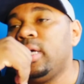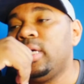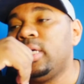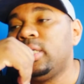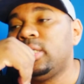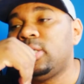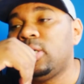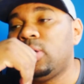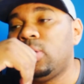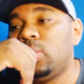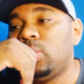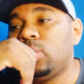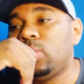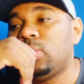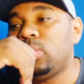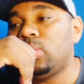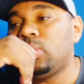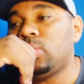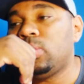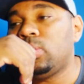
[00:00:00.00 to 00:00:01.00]
So
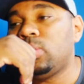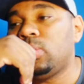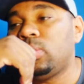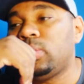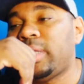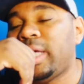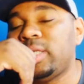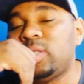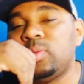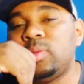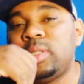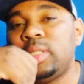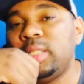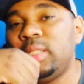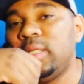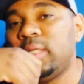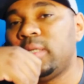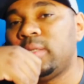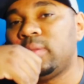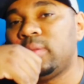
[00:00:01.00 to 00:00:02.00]
that's what she
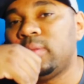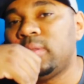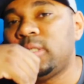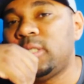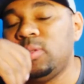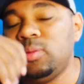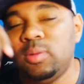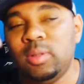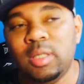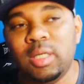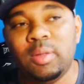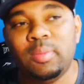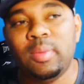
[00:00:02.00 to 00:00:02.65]
did. She was looking at